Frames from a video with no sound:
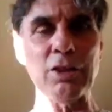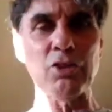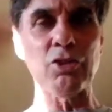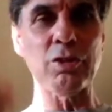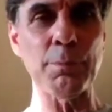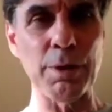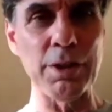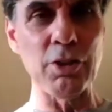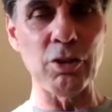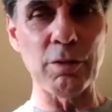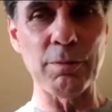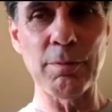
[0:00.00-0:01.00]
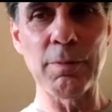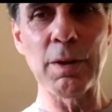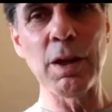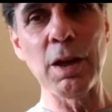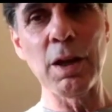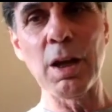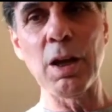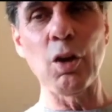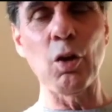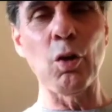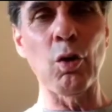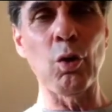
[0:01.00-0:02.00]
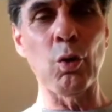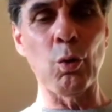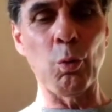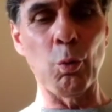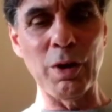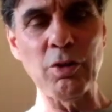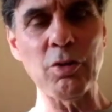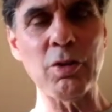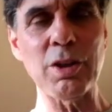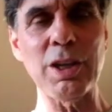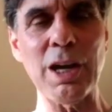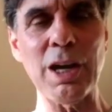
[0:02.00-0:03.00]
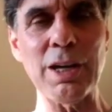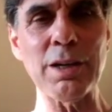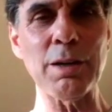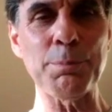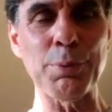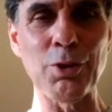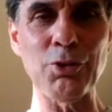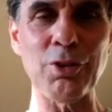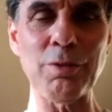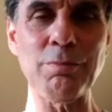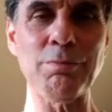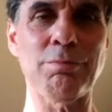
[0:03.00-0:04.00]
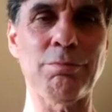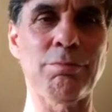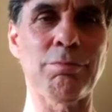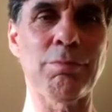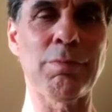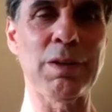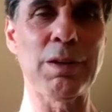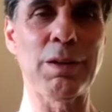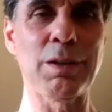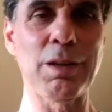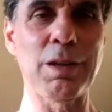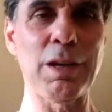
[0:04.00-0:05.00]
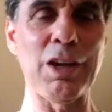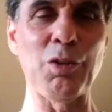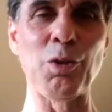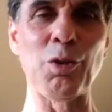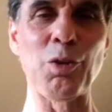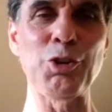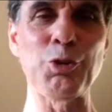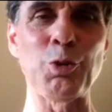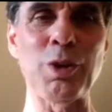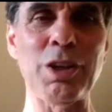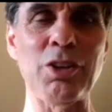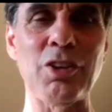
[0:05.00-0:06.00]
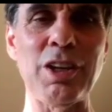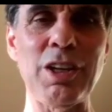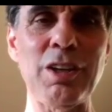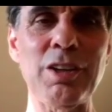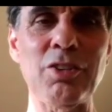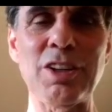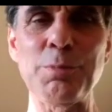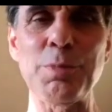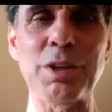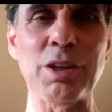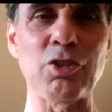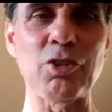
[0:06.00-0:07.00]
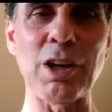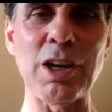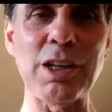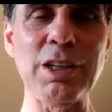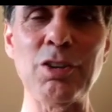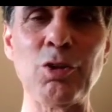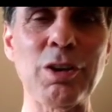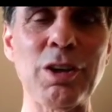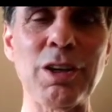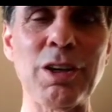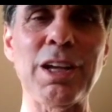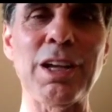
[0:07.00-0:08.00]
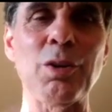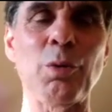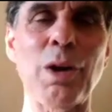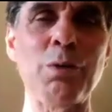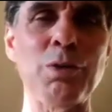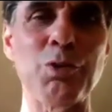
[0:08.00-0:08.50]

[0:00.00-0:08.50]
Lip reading: glycogen depletion. When you're a younger person and all you're doing is eating, sleeping, and training, you can